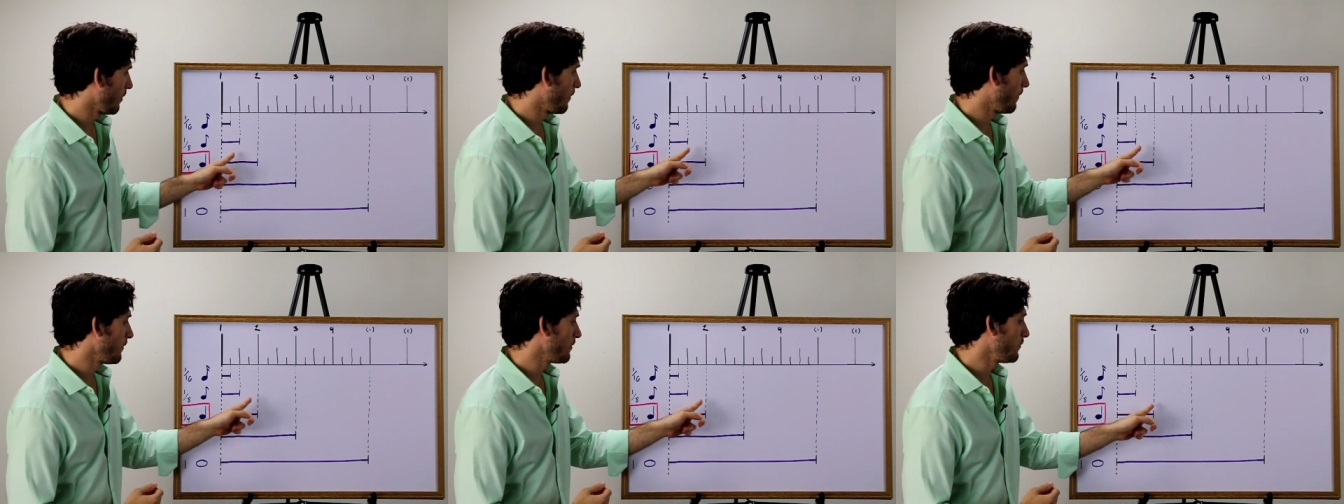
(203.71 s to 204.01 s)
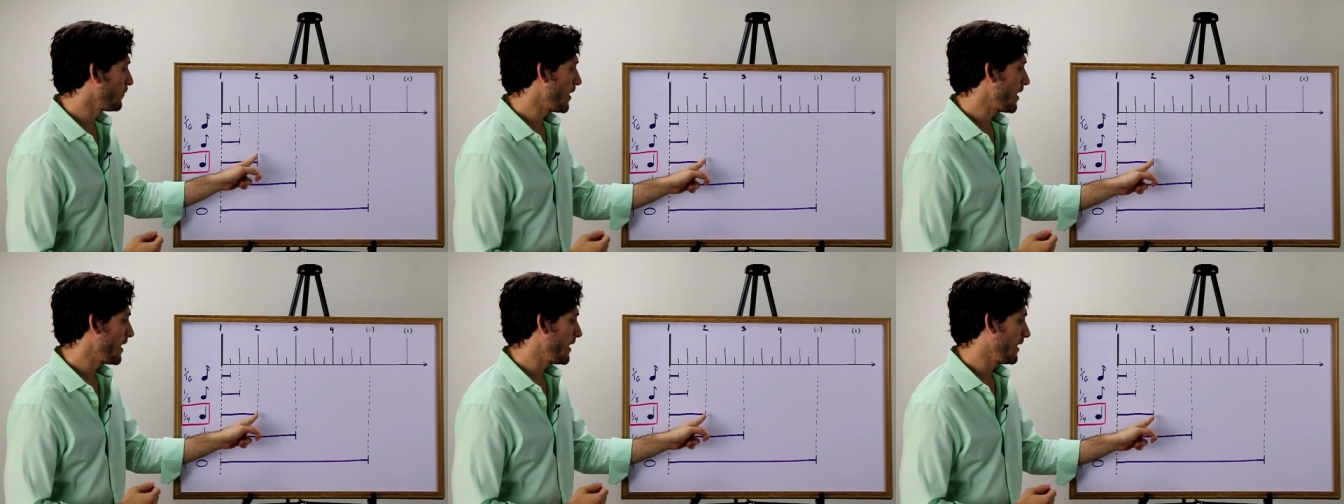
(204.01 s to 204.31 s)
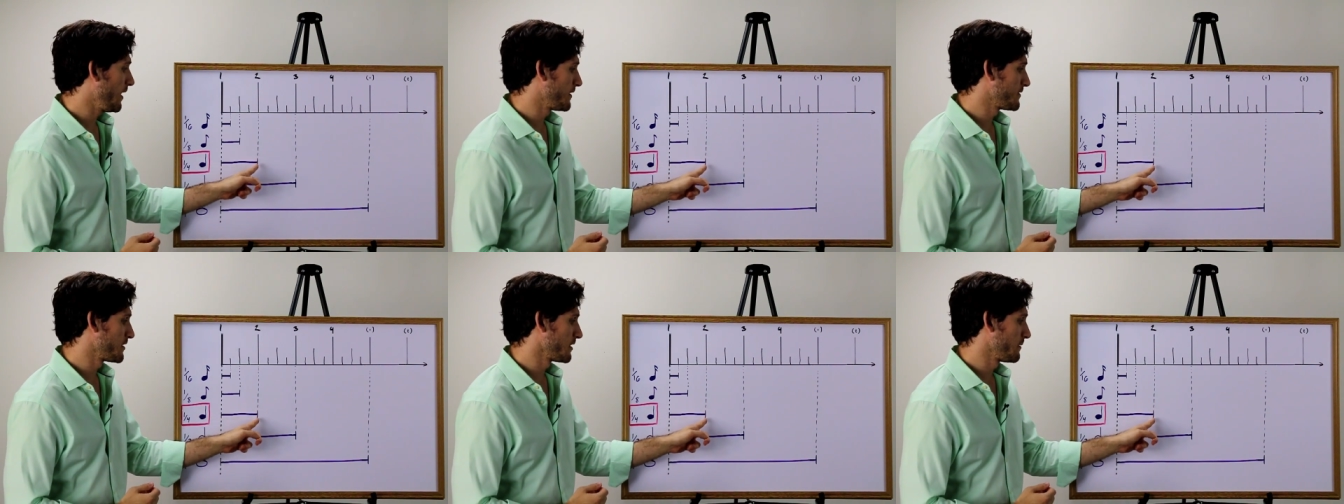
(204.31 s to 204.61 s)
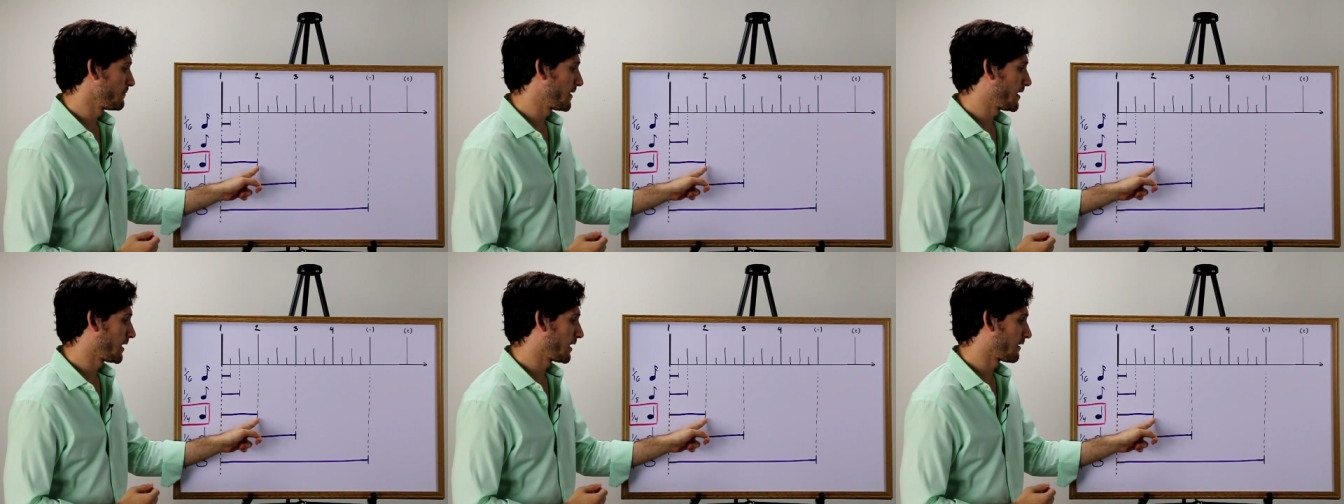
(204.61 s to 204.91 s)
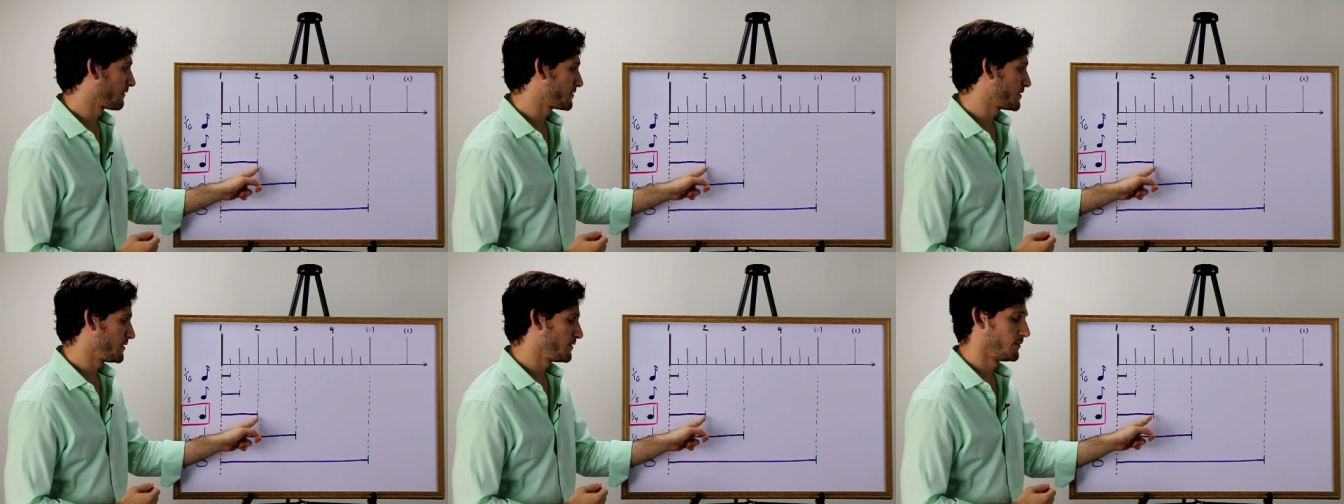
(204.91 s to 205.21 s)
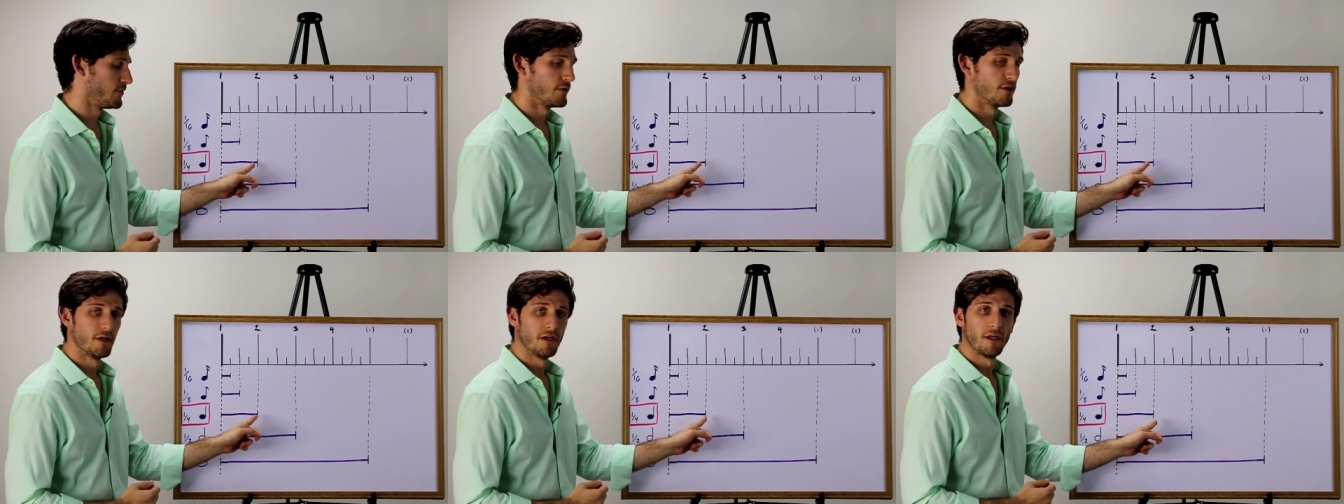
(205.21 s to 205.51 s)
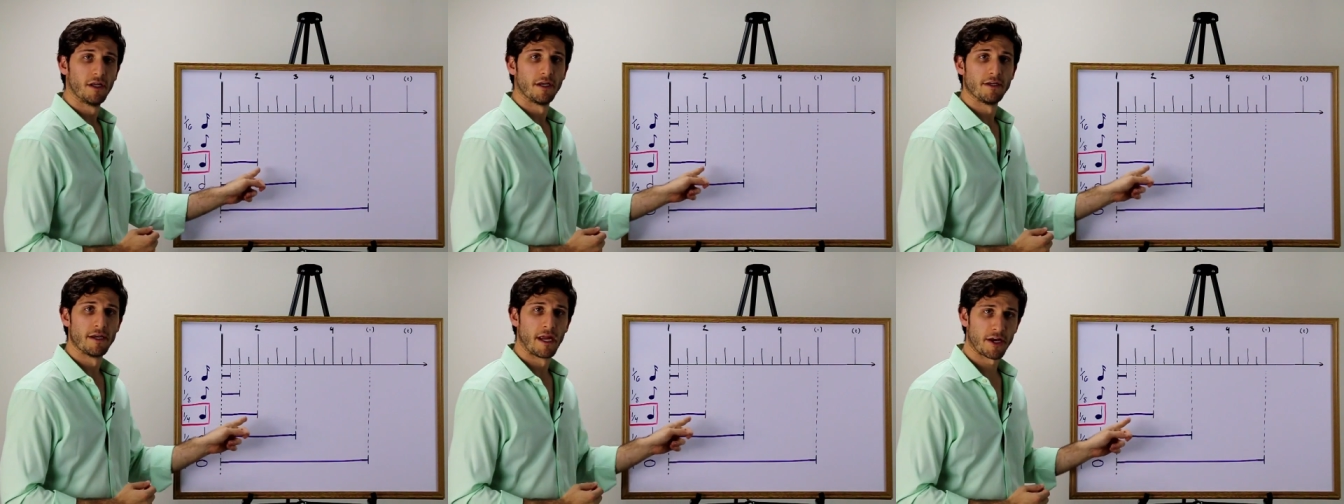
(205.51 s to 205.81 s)
all the way until the beginning of 2,
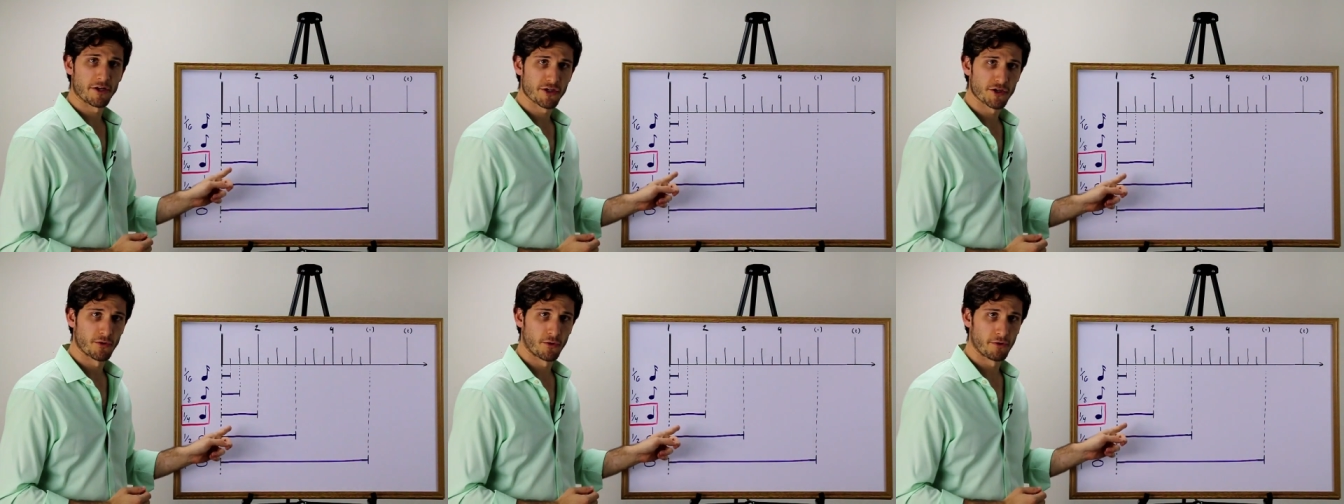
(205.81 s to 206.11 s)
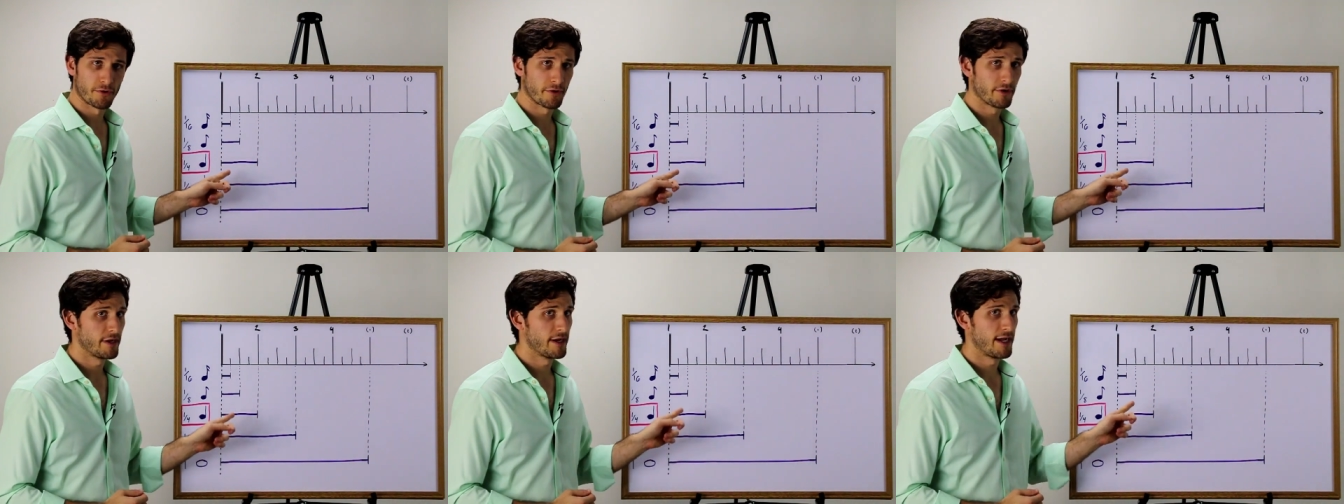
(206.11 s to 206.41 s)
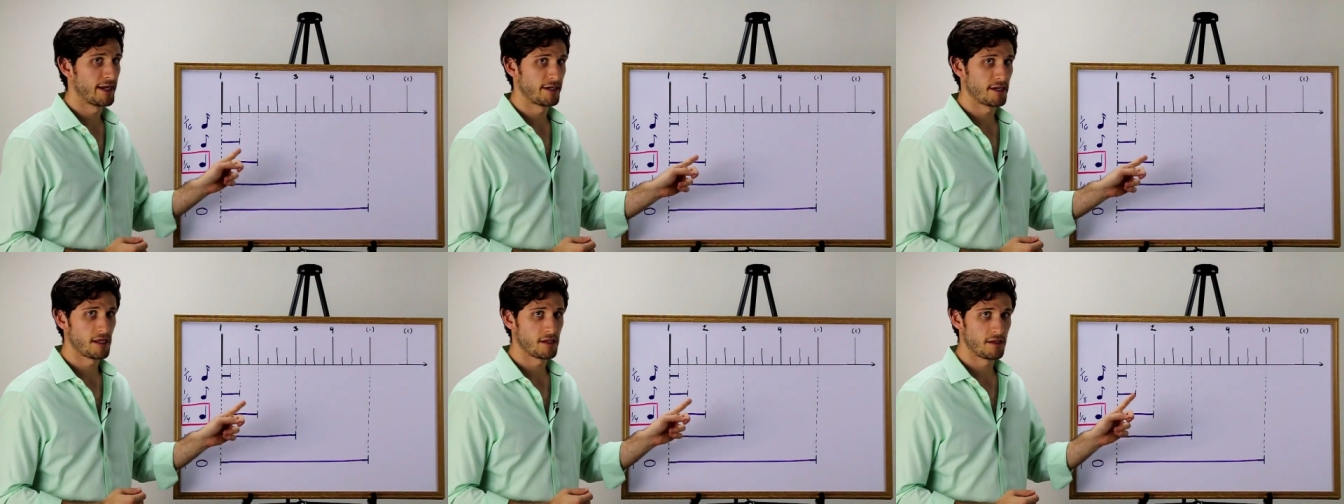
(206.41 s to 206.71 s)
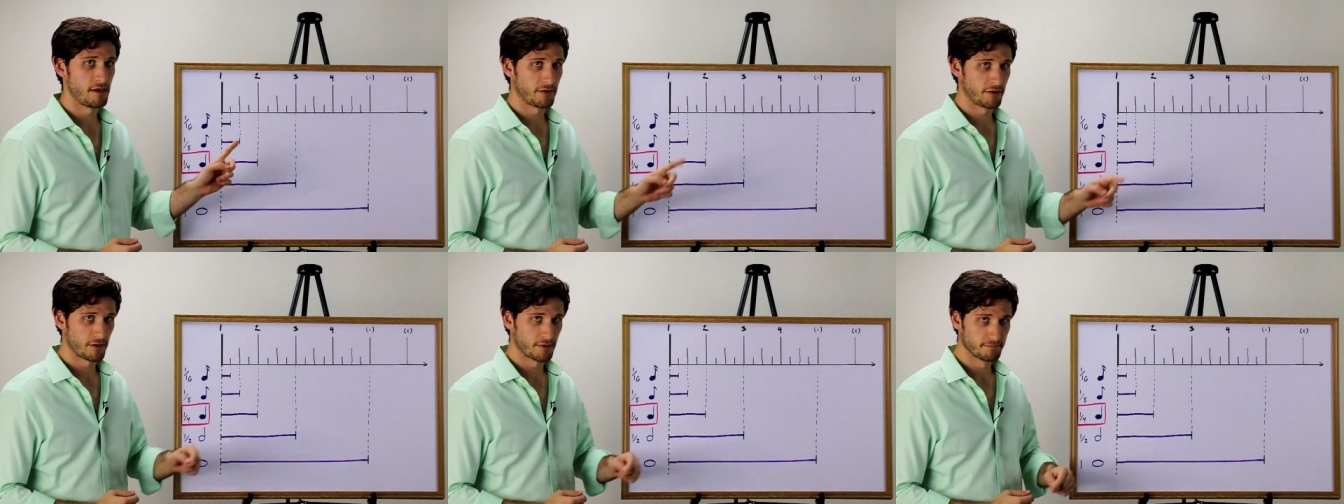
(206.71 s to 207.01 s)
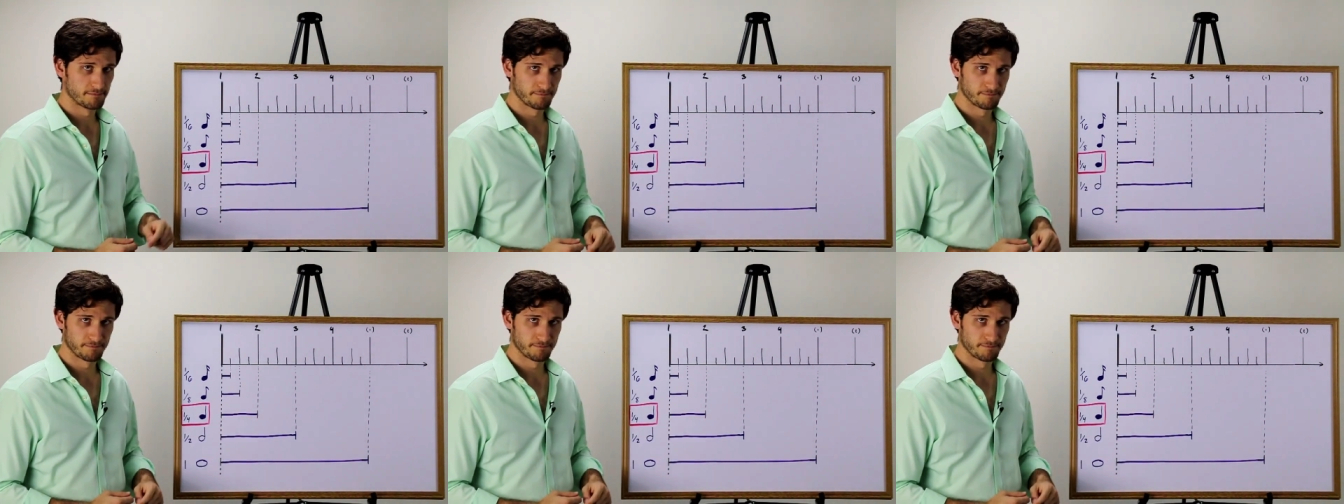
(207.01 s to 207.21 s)
not shorter and not longer.